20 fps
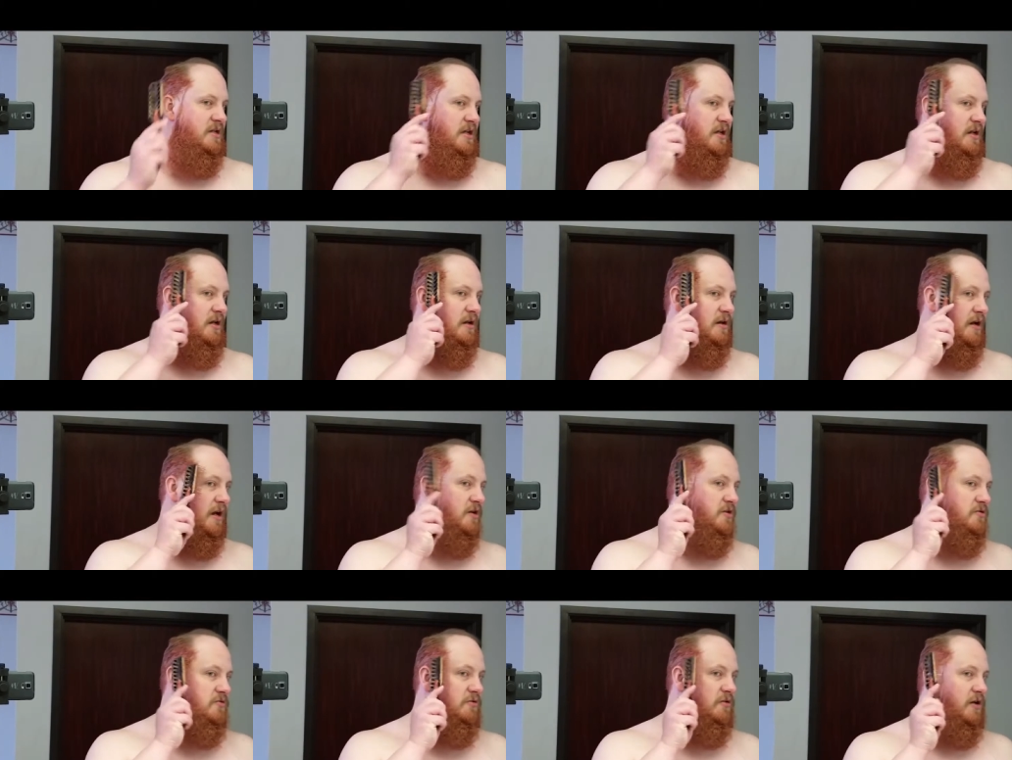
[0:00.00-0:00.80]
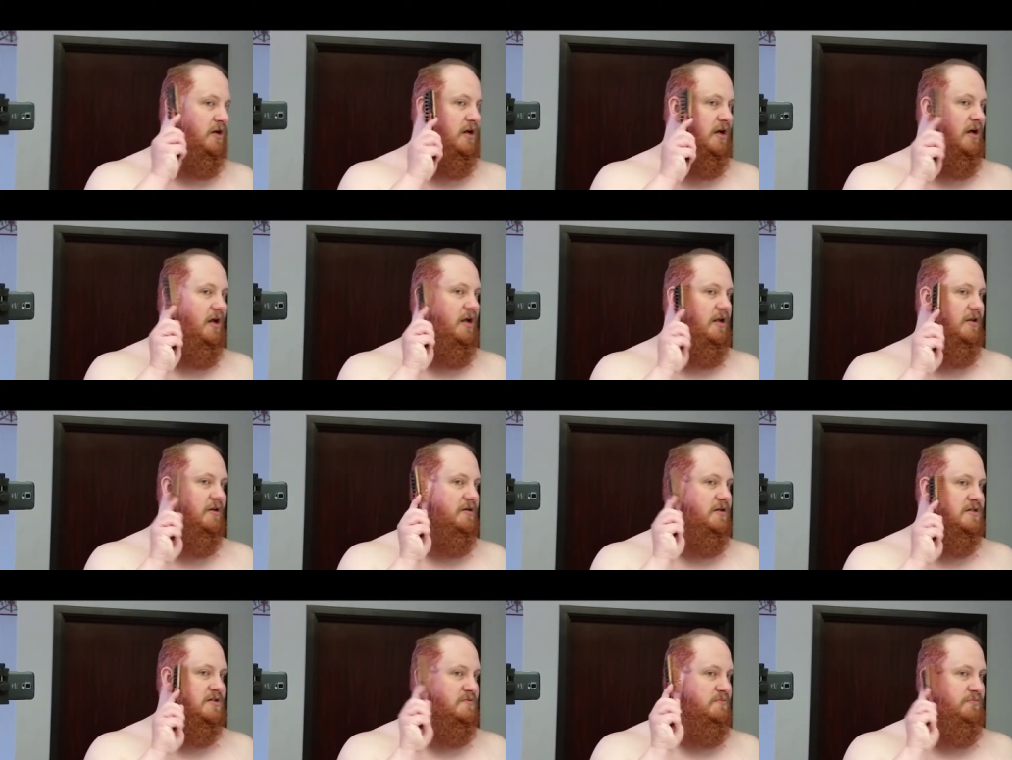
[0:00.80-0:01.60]
the natural
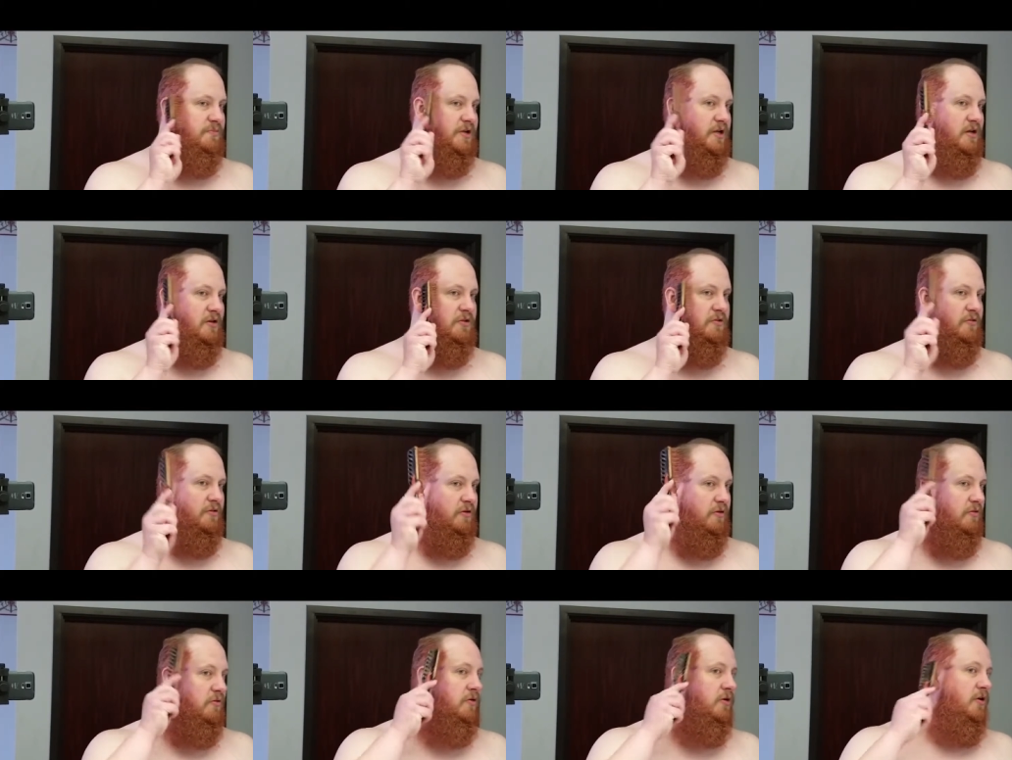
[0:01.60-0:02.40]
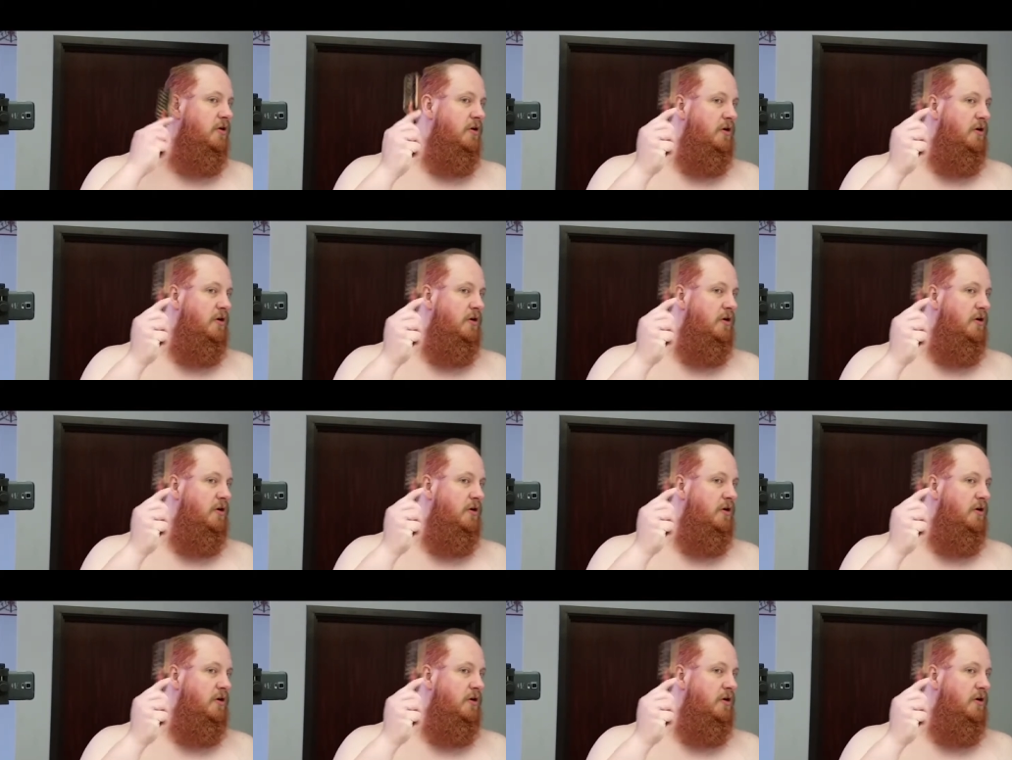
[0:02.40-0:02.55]
color doesn't bleed through